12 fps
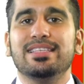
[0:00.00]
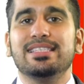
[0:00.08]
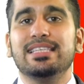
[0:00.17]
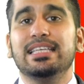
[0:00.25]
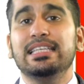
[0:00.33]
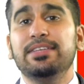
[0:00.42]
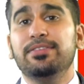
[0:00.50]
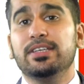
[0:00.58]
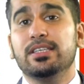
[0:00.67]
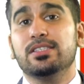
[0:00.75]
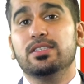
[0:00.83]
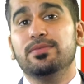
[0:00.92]
the
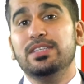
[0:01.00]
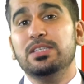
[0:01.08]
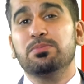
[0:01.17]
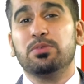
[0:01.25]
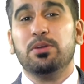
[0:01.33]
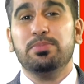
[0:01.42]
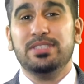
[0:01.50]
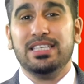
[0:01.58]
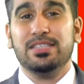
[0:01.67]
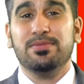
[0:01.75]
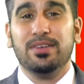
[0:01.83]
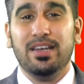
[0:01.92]
significance of these
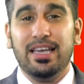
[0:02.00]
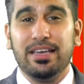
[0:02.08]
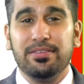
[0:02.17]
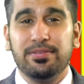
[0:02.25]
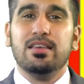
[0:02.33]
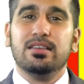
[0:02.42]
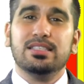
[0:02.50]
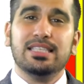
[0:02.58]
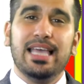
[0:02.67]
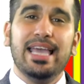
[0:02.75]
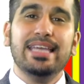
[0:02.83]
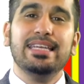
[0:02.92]
properties for life. There are
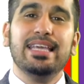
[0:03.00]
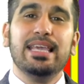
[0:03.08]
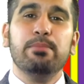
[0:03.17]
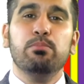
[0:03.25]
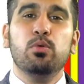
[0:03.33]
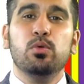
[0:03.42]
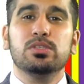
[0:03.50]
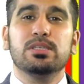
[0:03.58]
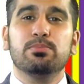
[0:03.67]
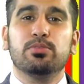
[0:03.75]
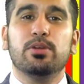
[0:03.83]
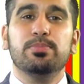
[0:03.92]
10
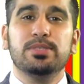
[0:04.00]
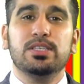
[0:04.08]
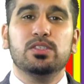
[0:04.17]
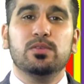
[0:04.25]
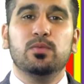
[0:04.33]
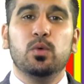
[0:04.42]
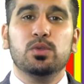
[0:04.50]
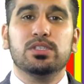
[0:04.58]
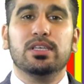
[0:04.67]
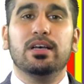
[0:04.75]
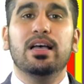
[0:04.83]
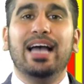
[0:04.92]
important properties of
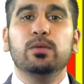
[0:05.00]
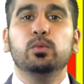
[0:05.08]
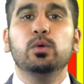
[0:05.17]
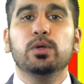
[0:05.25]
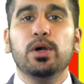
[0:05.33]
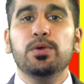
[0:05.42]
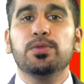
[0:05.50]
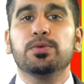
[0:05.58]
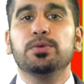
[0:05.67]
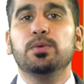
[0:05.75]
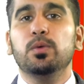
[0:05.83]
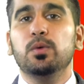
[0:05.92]
water, and we'll go
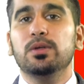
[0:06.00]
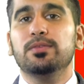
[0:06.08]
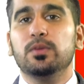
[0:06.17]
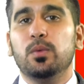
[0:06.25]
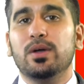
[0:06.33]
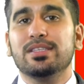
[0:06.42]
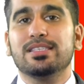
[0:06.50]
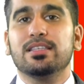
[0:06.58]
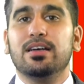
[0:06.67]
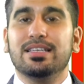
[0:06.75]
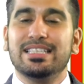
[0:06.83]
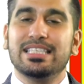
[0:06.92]
through all of the ones that
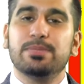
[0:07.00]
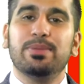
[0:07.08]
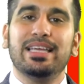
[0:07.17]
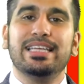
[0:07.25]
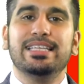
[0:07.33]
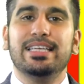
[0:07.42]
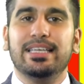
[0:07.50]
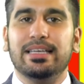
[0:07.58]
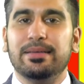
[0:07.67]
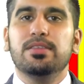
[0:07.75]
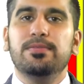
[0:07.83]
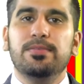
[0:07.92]
are displayed here.
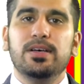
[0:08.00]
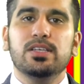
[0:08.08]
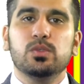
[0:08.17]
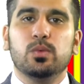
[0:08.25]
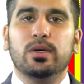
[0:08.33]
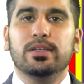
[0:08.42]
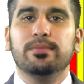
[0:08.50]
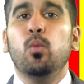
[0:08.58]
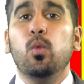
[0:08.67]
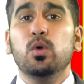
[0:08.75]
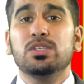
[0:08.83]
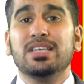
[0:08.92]
The first one,
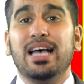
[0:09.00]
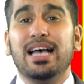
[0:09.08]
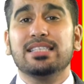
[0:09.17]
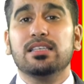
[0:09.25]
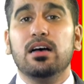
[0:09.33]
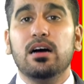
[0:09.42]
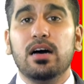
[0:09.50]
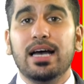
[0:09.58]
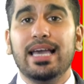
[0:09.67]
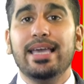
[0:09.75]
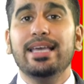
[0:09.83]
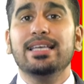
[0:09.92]
water has a
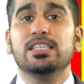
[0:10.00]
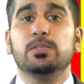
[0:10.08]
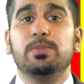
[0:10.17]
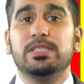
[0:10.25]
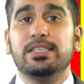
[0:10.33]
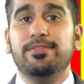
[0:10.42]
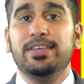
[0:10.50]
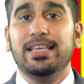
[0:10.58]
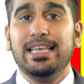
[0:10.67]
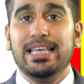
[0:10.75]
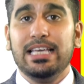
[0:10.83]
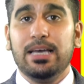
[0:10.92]
high specific
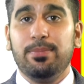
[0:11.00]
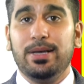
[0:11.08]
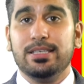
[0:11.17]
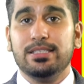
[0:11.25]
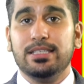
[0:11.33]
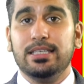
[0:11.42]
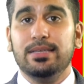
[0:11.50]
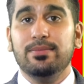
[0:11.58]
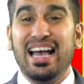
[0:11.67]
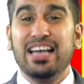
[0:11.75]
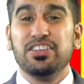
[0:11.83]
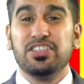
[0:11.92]
heat capacity,
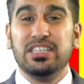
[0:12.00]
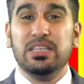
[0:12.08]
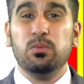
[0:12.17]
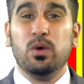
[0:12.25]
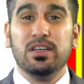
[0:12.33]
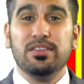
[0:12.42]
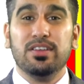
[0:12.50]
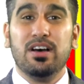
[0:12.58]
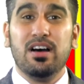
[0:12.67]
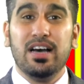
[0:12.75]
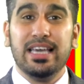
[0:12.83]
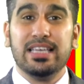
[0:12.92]
actually one of the
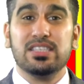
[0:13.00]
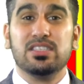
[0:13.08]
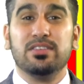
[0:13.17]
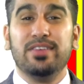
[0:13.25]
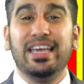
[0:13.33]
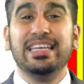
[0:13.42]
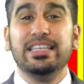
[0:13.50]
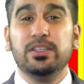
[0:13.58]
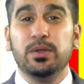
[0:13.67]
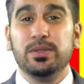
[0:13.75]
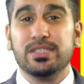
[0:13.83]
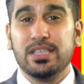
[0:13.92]
highest of any
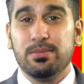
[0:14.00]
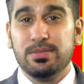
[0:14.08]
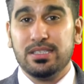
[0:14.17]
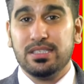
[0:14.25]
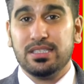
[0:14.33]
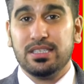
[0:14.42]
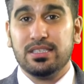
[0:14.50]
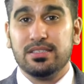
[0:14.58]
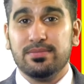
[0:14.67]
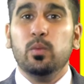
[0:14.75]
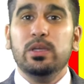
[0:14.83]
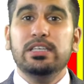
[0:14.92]
known
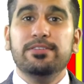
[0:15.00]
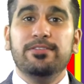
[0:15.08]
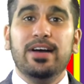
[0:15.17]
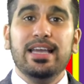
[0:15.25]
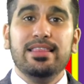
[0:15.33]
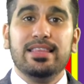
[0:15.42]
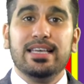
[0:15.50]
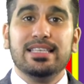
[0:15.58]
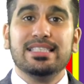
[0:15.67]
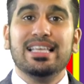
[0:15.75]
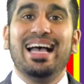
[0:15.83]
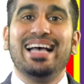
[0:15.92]
substances. We define
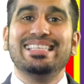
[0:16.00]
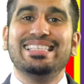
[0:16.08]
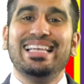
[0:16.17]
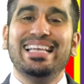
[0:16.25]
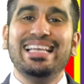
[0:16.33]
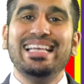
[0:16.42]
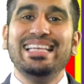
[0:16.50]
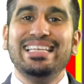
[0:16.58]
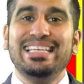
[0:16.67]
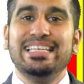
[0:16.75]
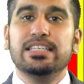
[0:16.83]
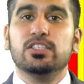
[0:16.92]
this as the heat
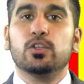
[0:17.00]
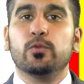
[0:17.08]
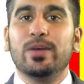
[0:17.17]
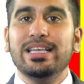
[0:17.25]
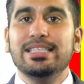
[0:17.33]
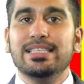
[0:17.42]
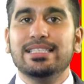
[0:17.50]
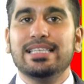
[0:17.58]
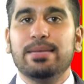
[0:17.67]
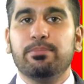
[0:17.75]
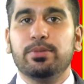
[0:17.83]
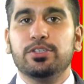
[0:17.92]
needed to raise the
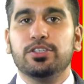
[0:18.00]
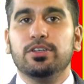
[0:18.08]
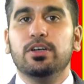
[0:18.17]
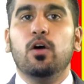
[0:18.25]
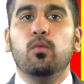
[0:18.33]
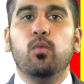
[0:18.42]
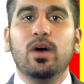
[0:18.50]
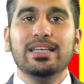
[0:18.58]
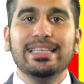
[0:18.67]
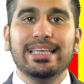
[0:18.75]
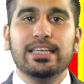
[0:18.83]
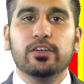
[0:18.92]
temperature of
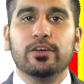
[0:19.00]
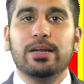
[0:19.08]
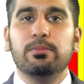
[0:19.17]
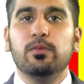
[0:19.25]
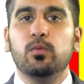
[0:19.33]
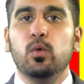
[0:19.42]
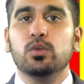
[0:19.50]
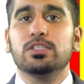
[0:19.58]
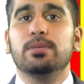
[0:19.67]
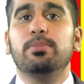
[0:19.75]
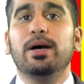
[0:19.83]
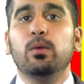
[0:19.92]
1 kilogram of
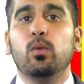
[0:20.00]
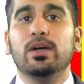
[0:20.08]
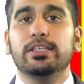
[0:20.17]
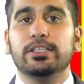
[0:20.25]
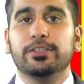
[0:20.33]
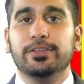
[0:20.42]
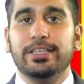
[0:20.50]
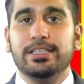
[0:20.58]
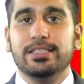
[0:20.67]
water by 1 degree